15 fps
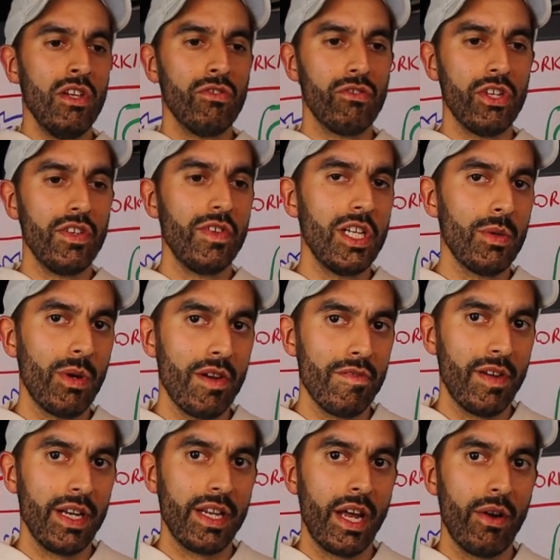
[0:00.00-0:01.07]
So you really want to
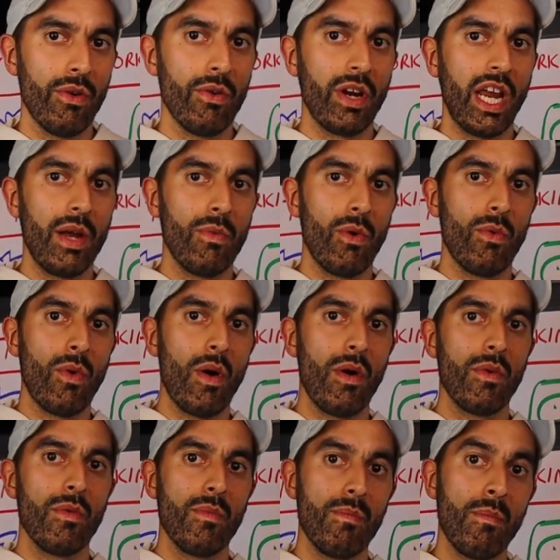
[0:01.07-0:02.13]
find out, okay, well,
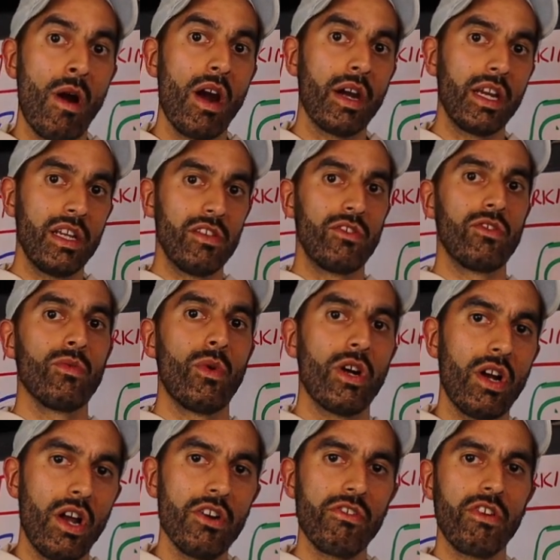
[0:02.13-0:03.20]
what markets, what
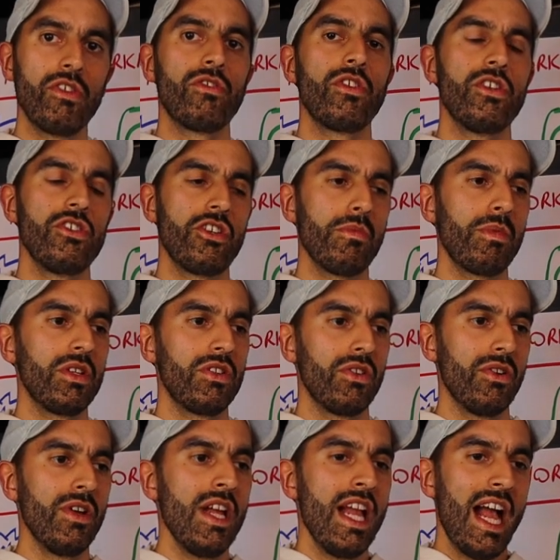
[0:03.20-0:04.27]
countries are you shipping
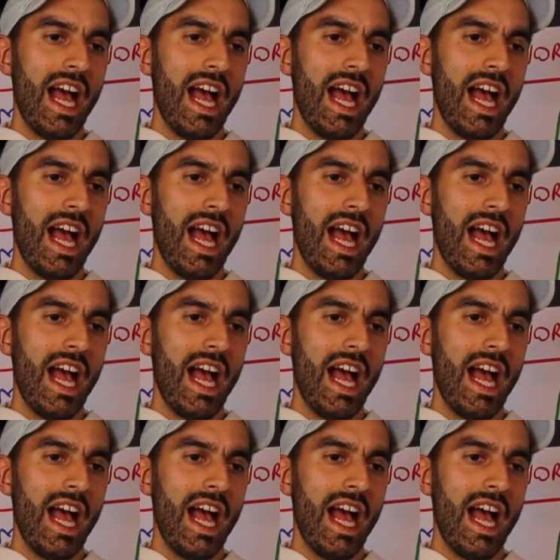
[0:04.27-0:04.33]
to?